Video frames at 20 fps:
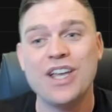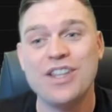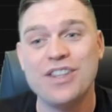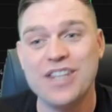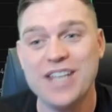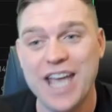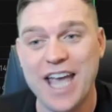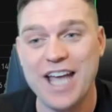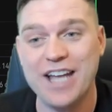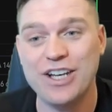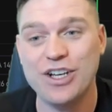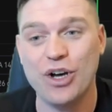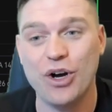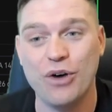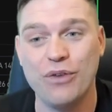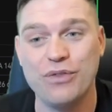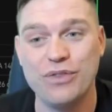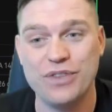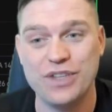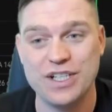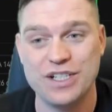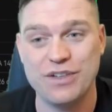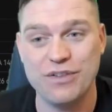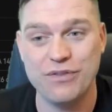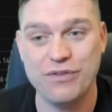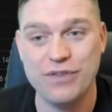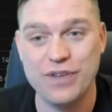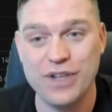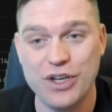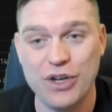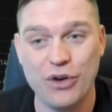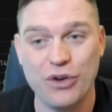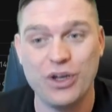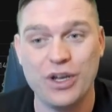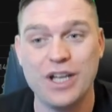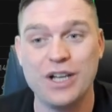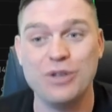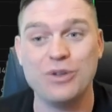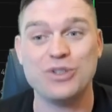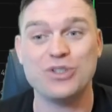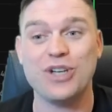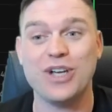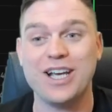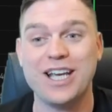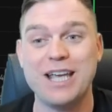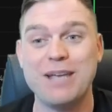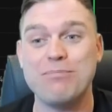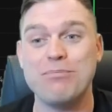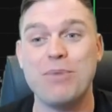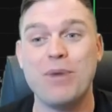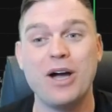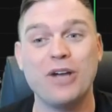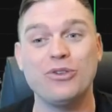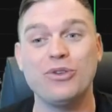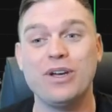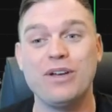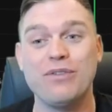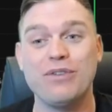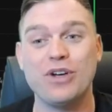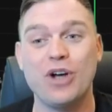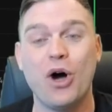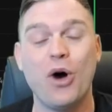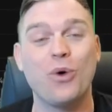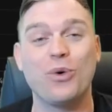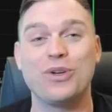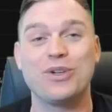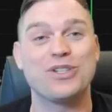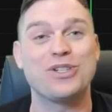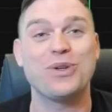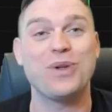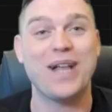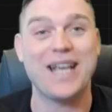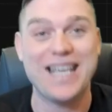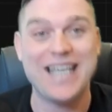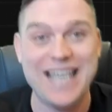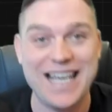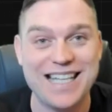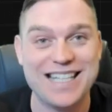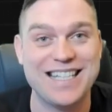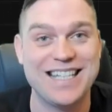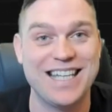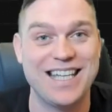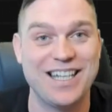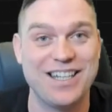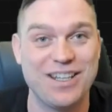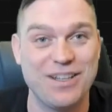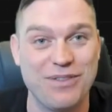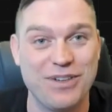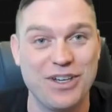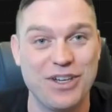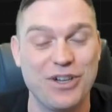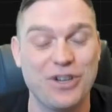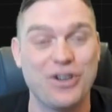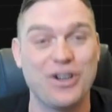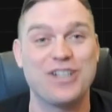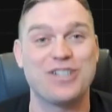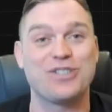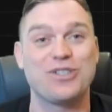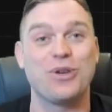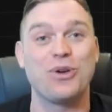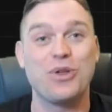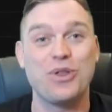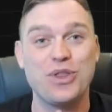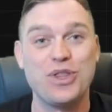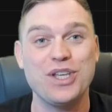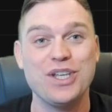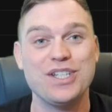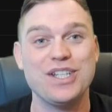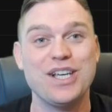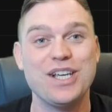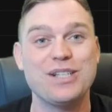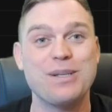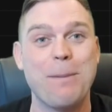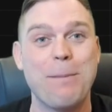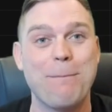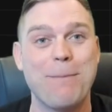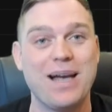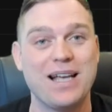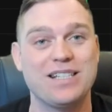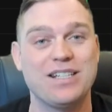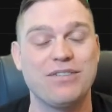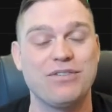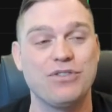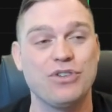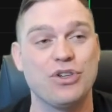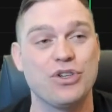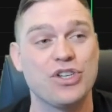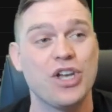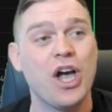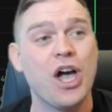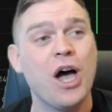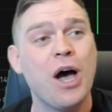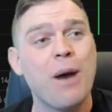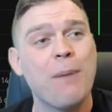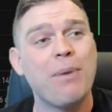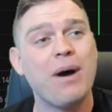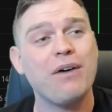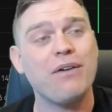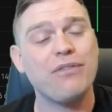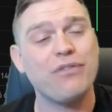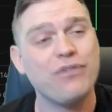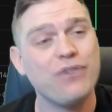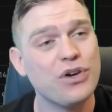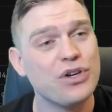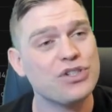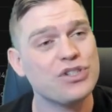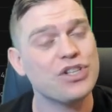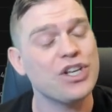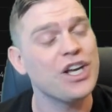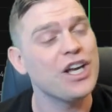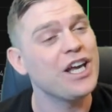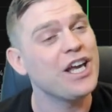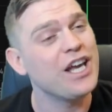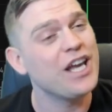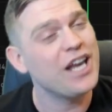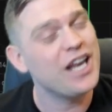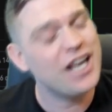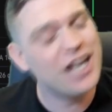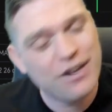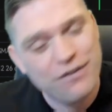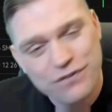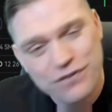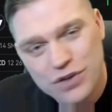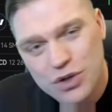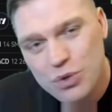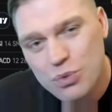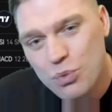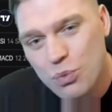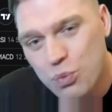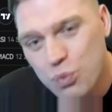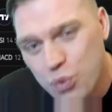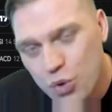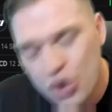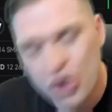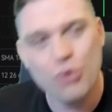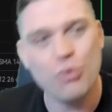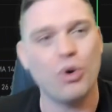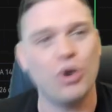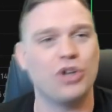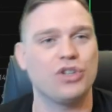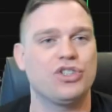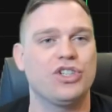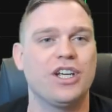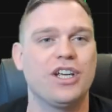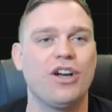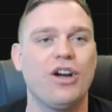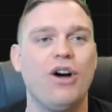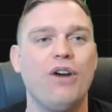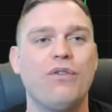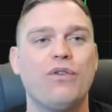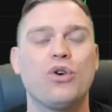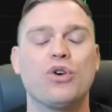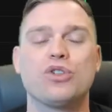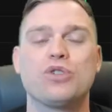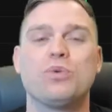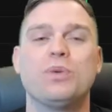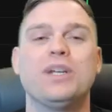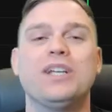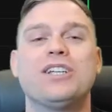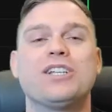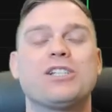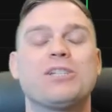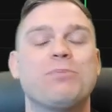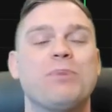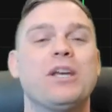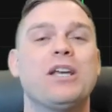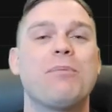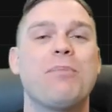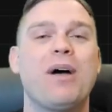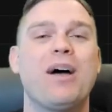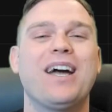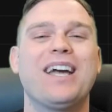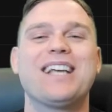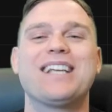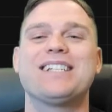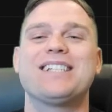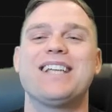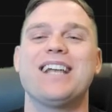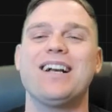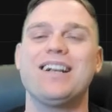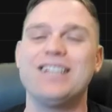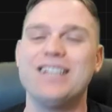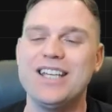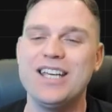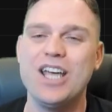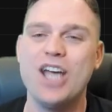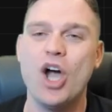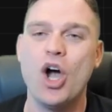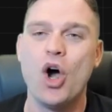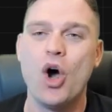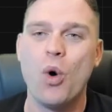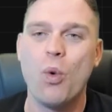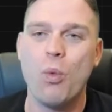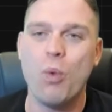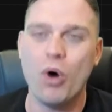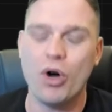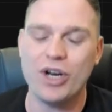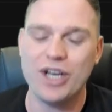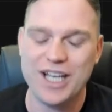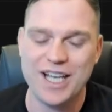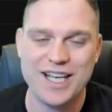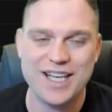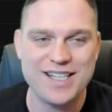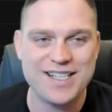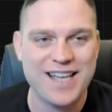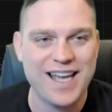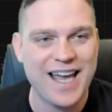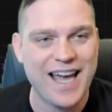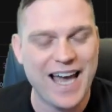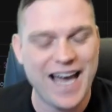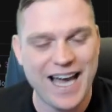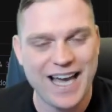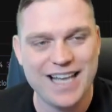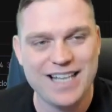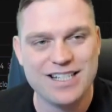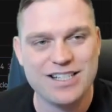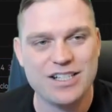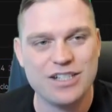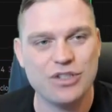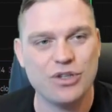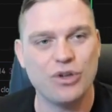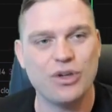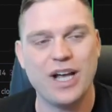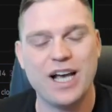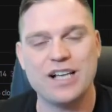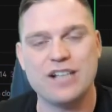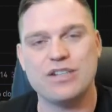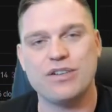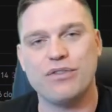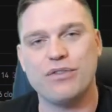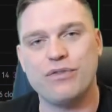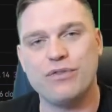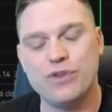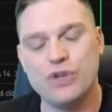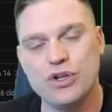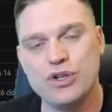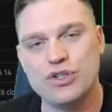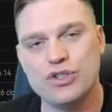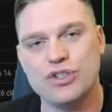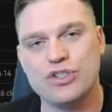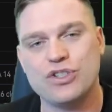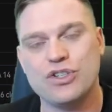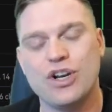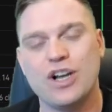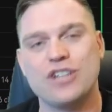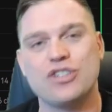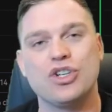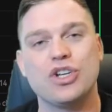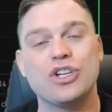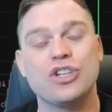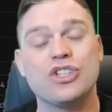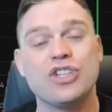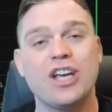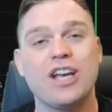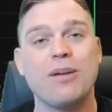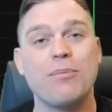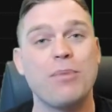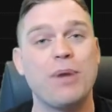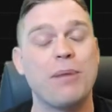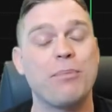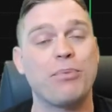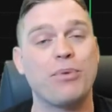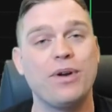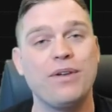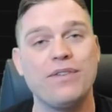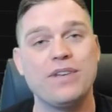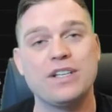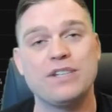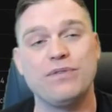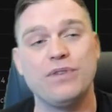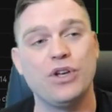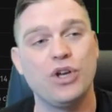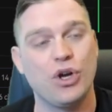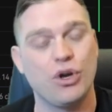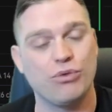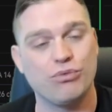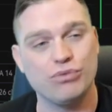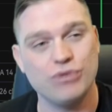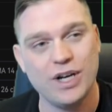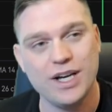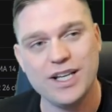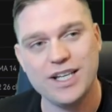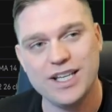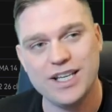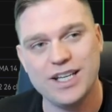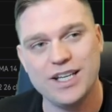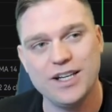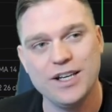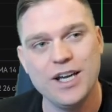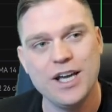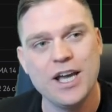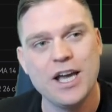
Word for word: the end of this video. It looks like it might not even hold until I get to the end of the video, guys. So this is massive news. But first, if you were watching, of course, we need to speak about exactly what is ace known as Fusionist, guys. You can check my previous video right here.